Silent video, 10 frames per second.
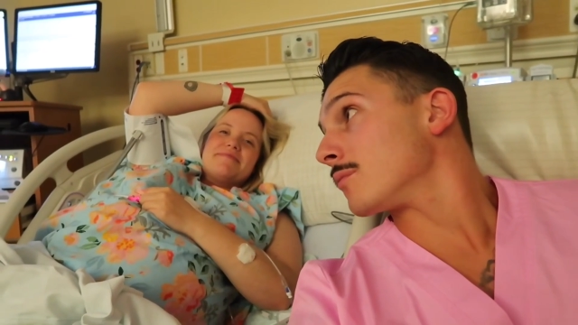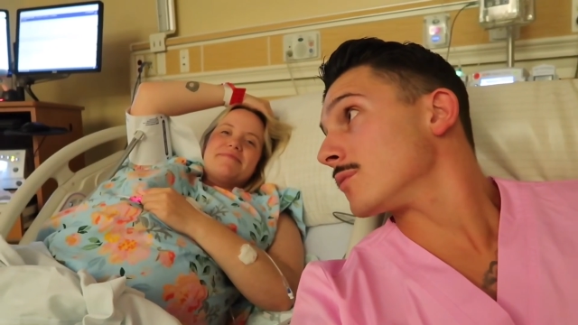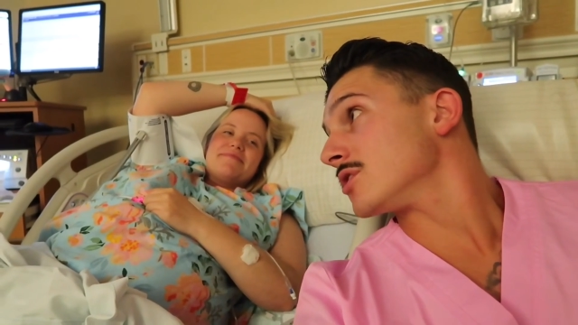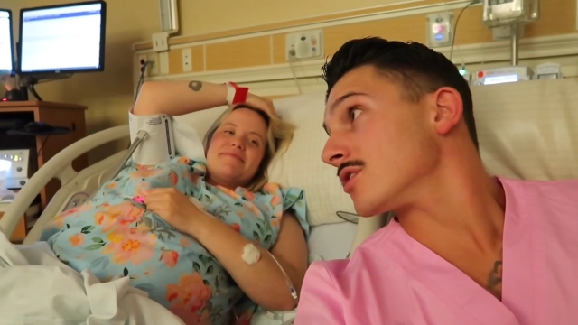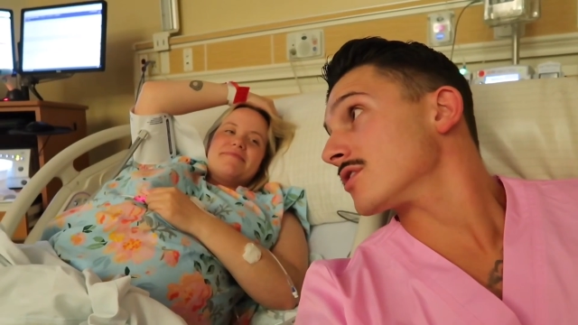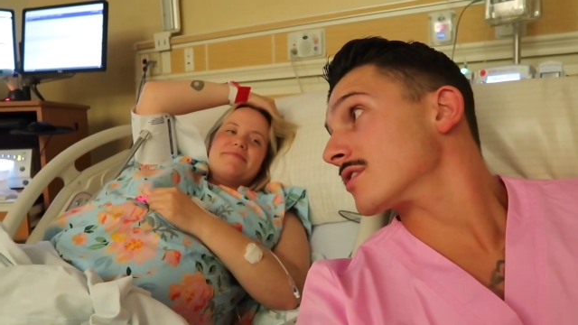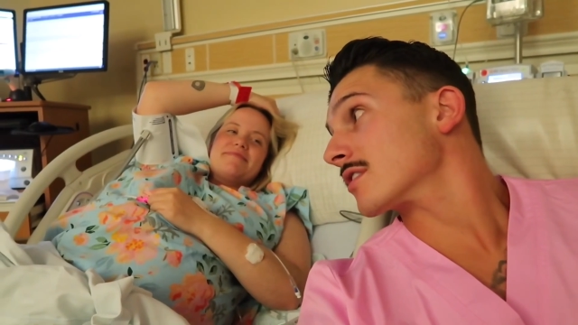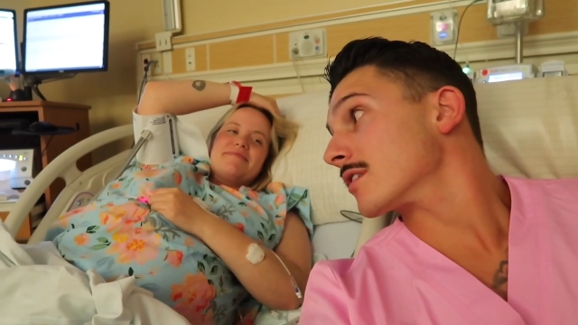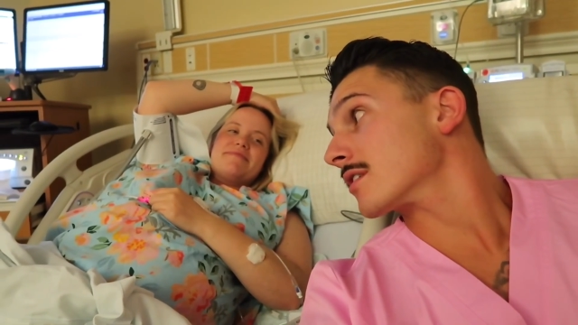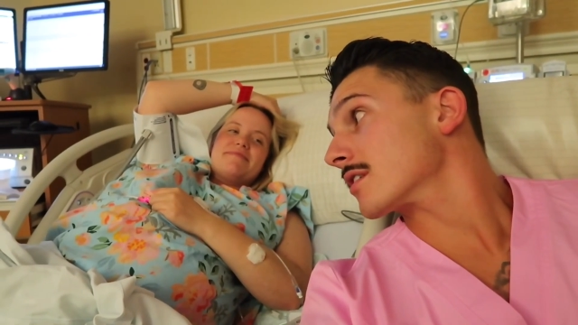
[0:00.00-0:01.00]
Speaker 1: We just
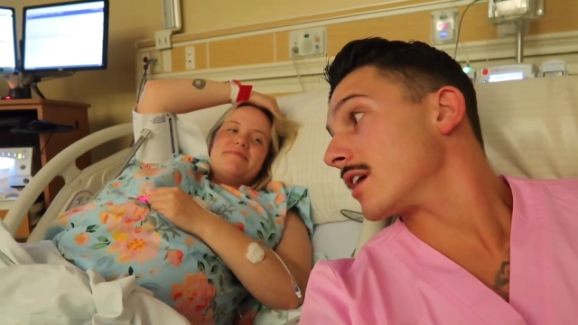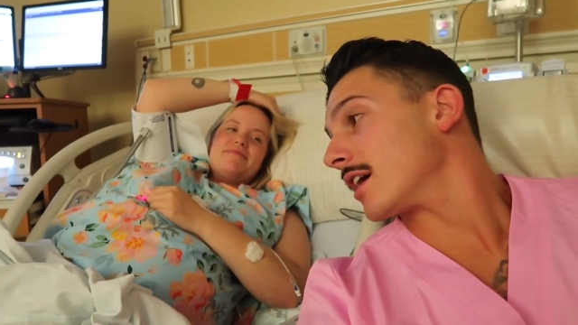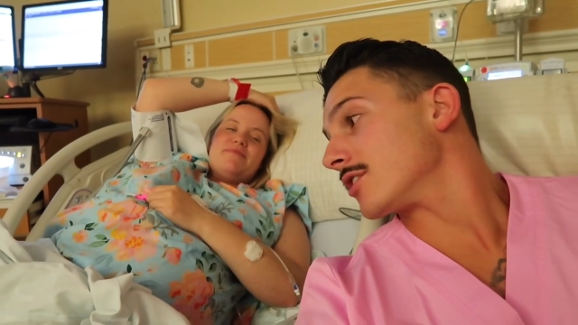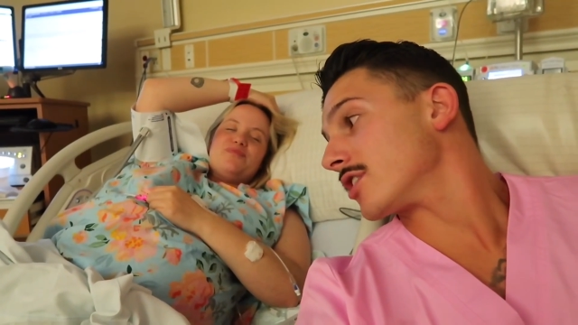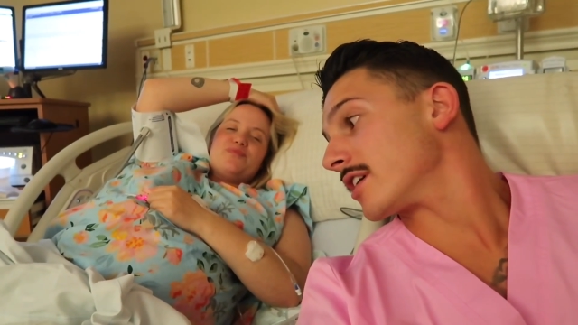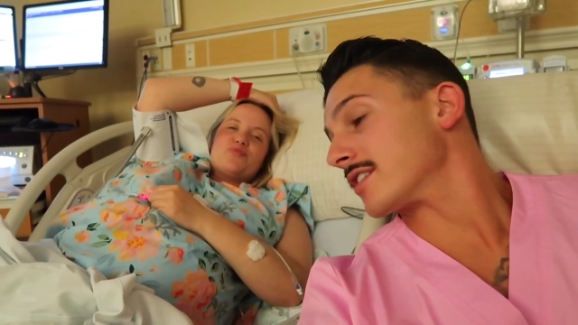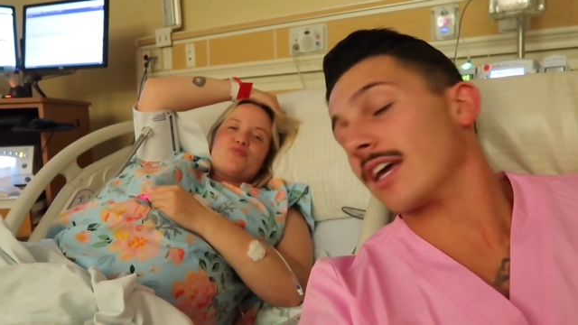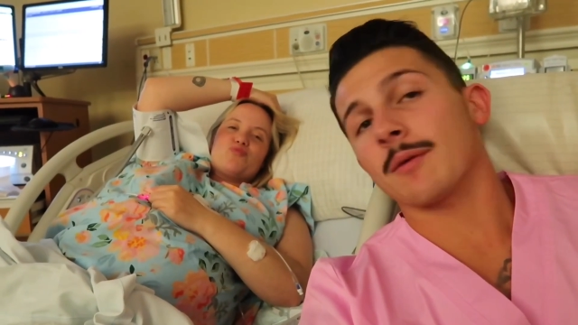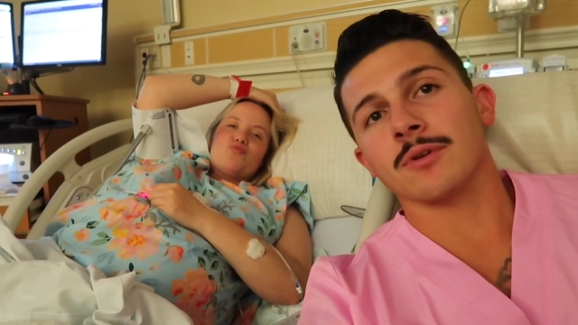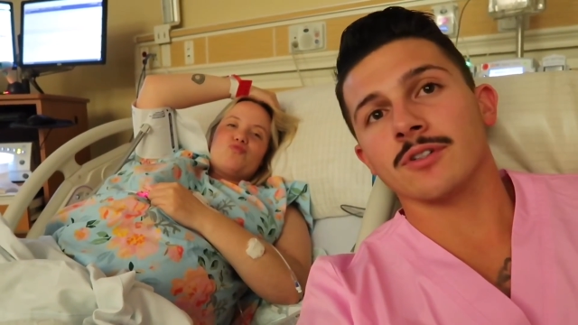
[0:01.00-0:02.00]
got Jen's
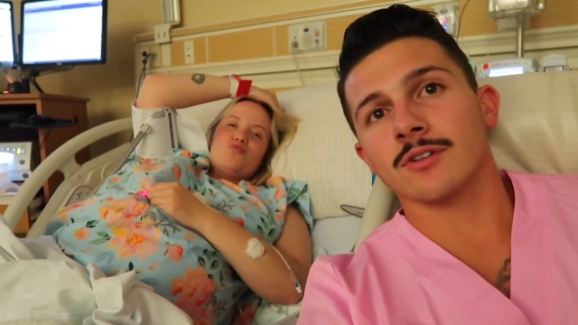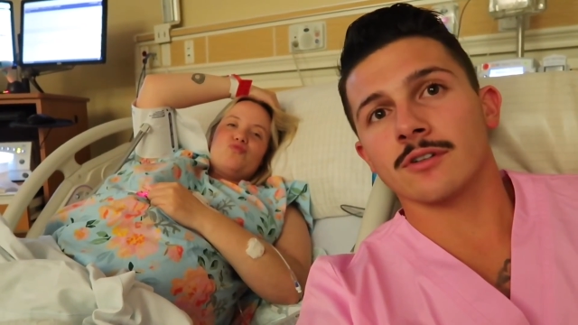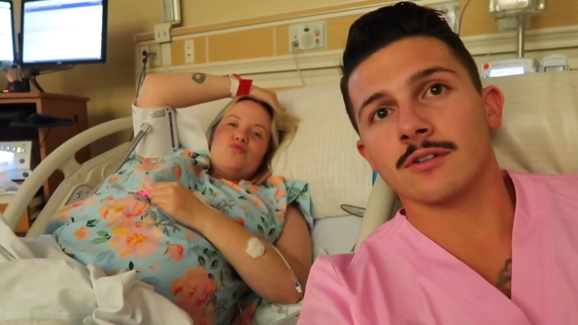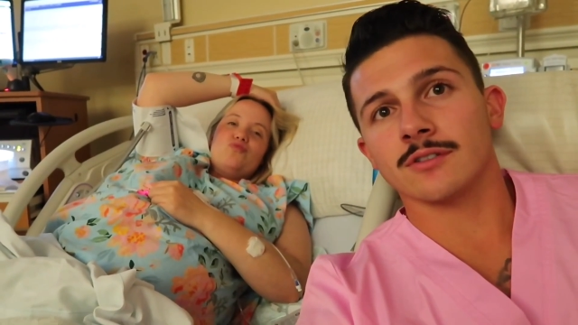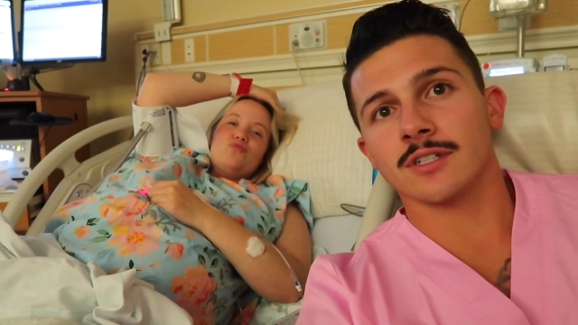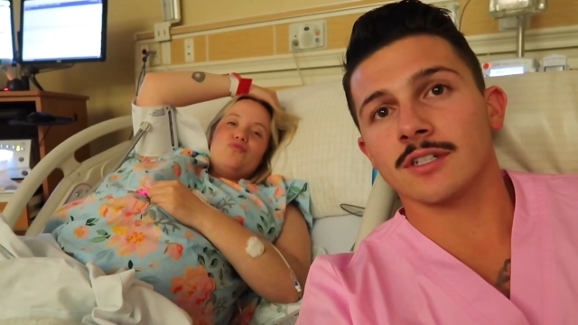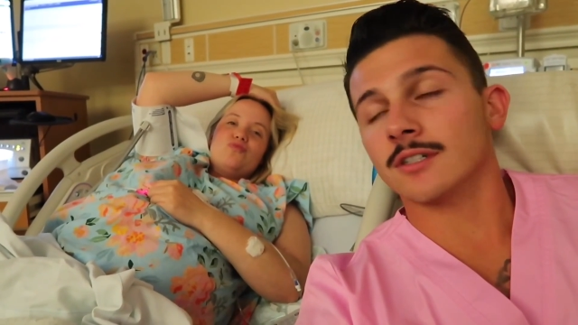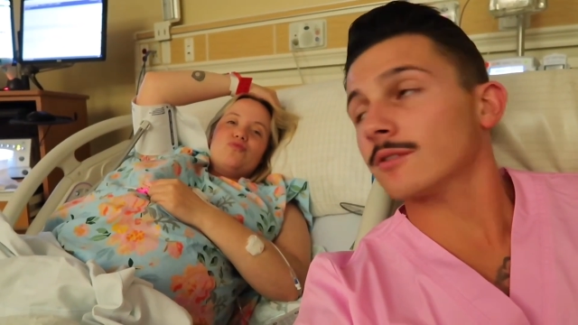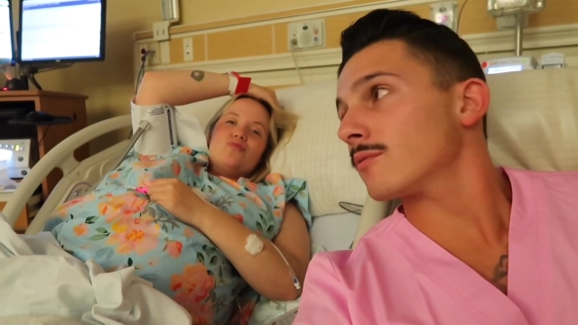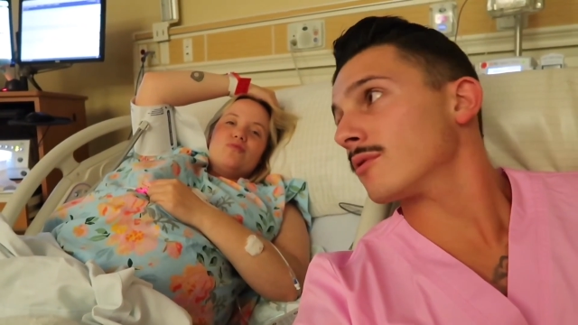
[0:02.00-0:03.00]
epidural
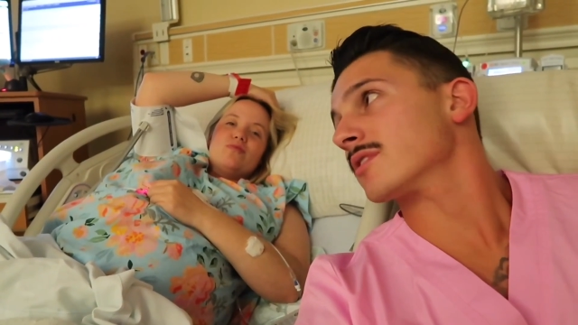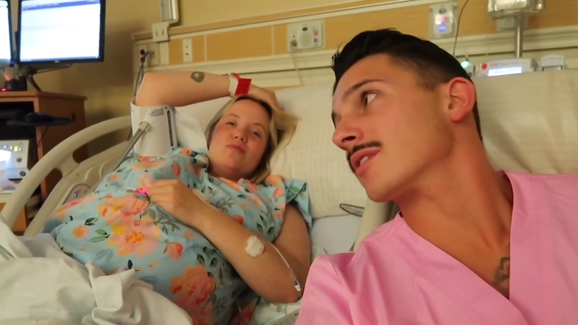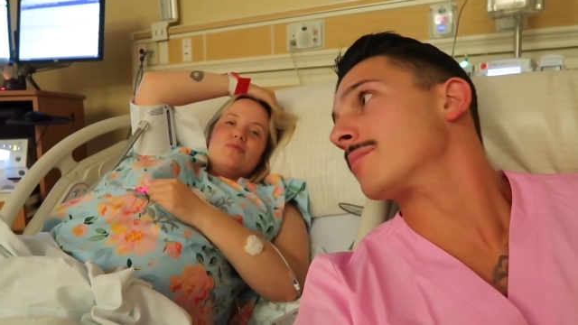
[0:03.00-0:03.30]
done. What was it